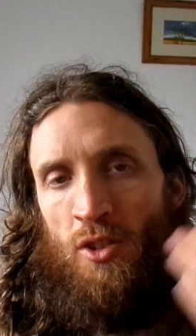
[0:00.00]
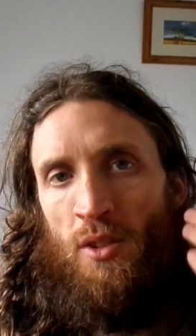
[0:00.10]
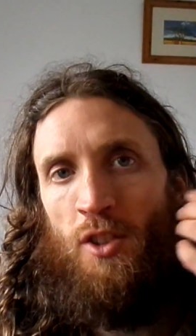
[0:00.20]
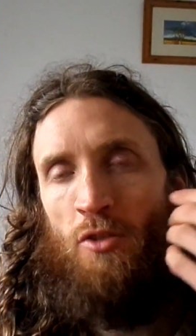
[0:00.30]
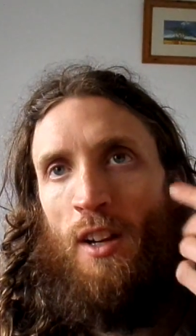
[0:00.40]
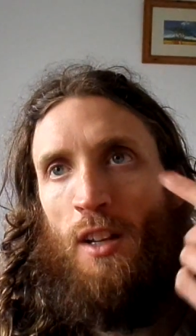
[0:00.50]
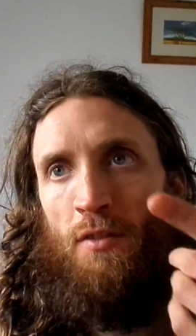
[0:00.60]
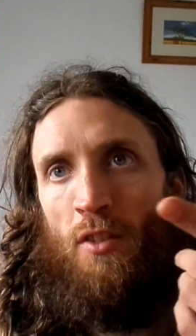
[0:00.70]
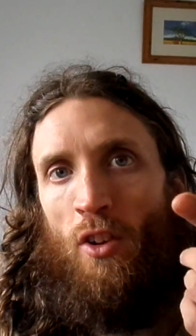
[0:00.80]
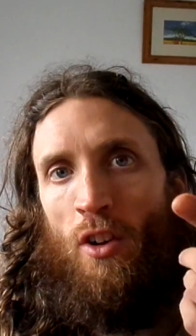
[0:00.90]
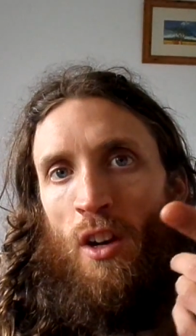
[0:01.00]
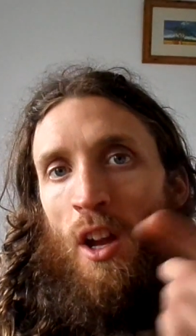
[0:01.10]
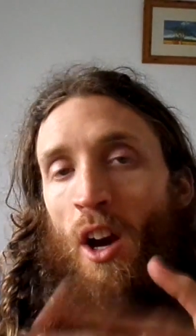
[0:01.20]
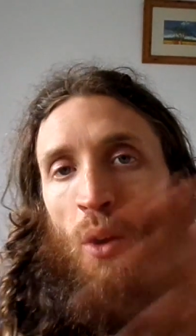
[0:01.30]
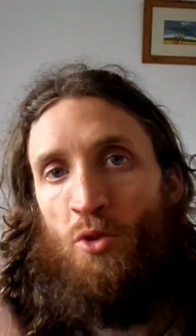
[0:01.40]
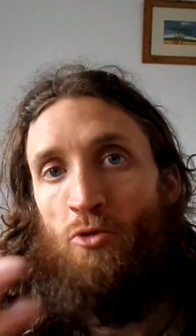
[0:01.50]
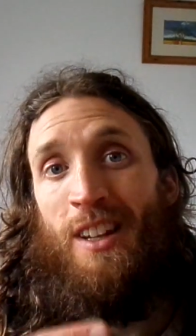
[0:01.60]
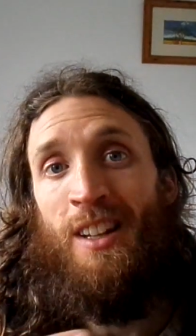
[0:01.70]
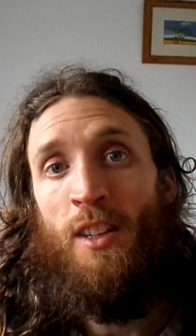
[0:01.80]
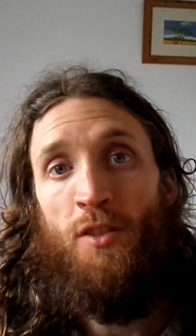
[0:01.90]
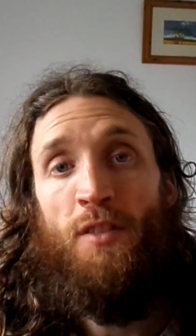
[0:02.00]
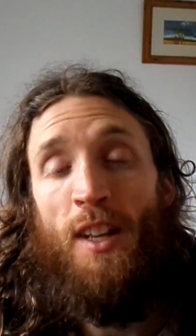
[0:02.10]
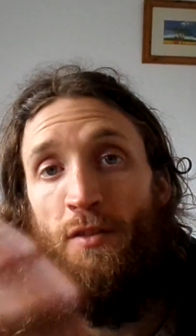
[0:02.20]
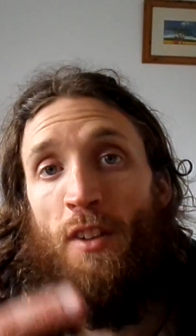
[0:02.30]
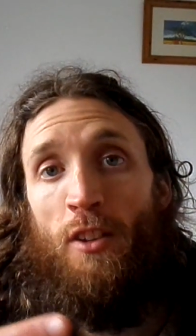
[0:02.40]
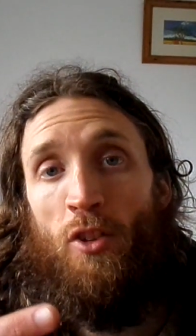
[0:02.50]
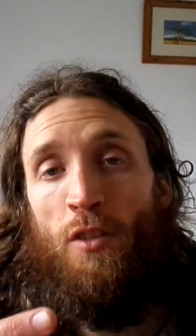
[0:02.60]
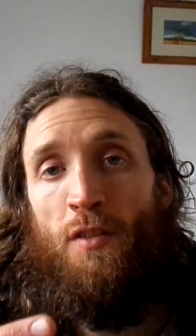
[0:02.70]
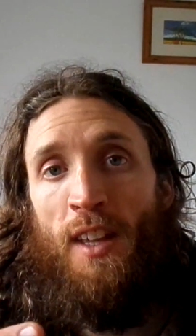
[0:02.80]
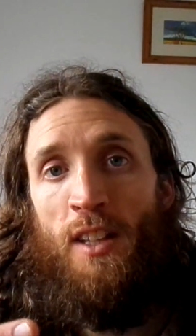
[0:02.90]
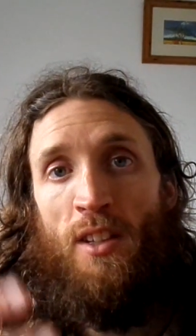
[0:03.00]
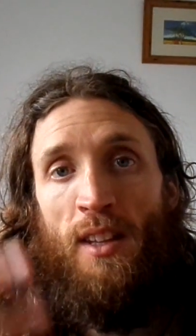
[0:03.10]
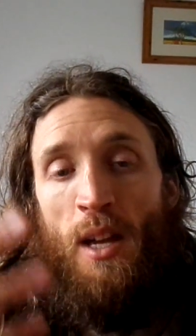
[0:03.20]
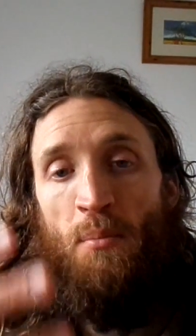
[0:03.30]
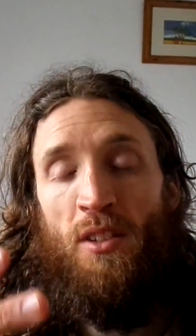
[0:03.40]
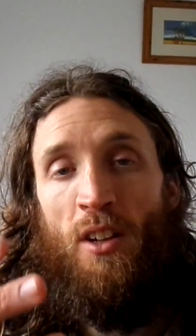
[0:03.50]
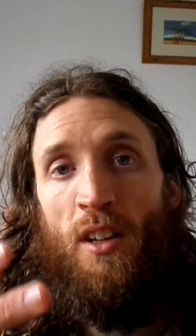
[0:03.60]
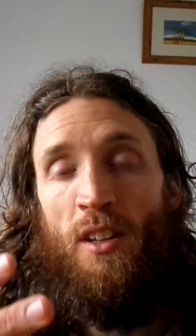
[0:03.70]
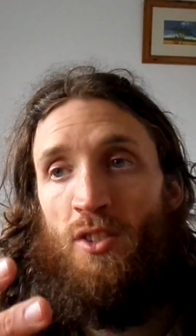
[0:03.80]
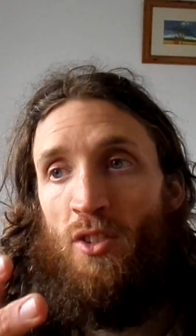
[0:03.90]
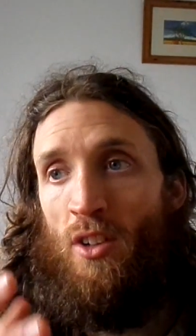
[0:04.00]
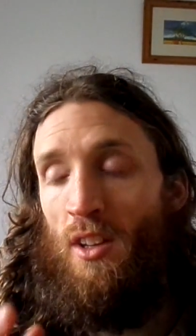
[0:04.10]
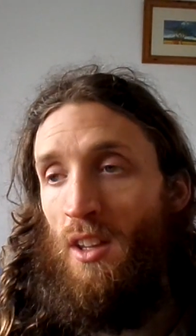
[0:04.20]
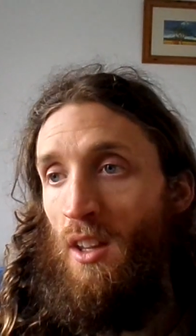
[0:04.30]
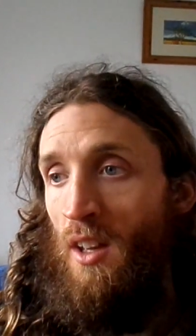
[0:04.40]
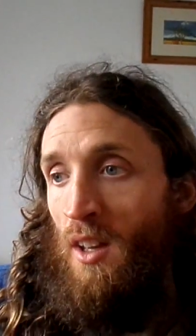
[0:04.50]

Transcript: So that's great for, I was reading, that's very good for against like hepatitis or like